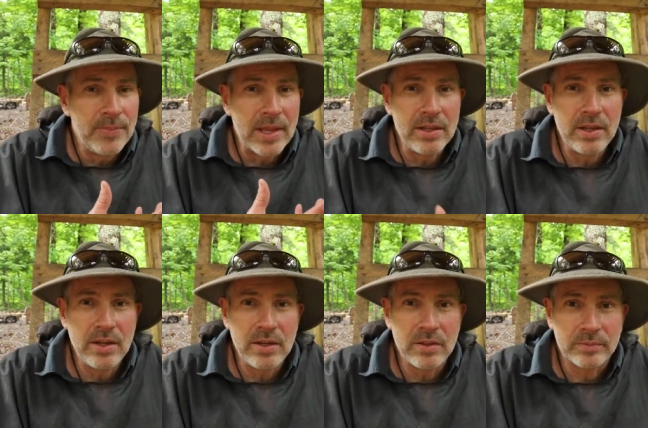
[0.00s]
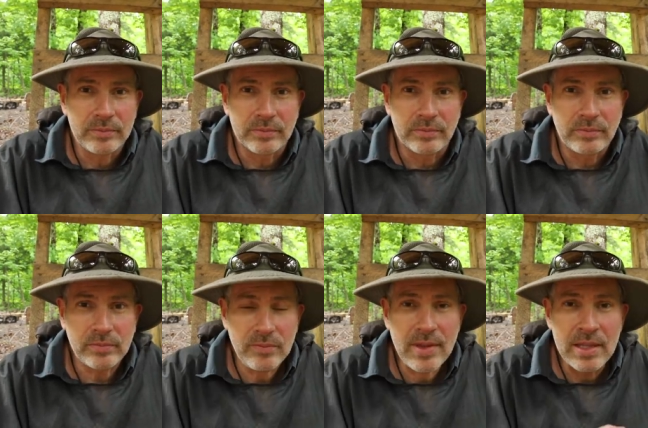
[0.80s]
and then
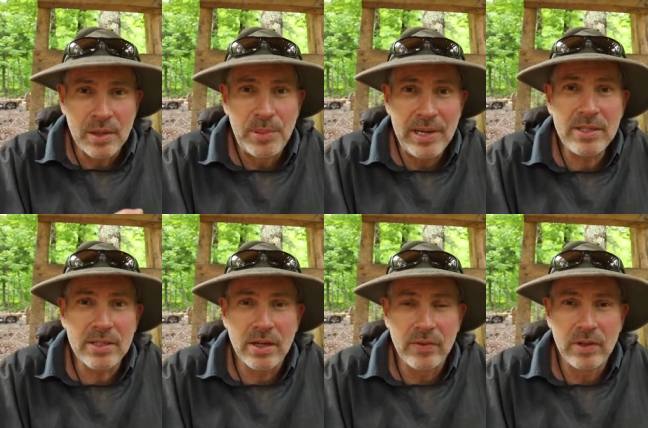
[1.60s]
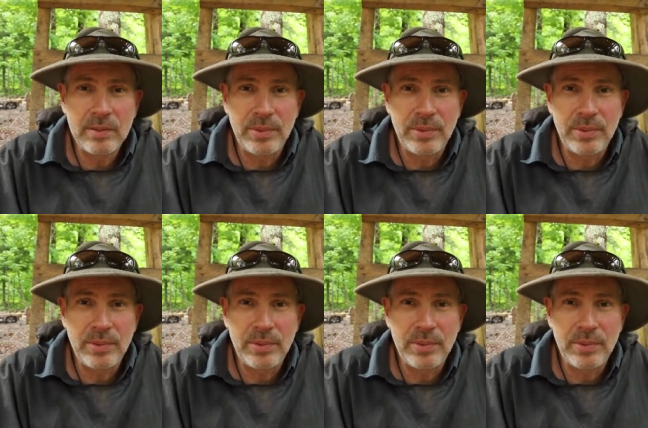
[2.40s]
the pizza oven,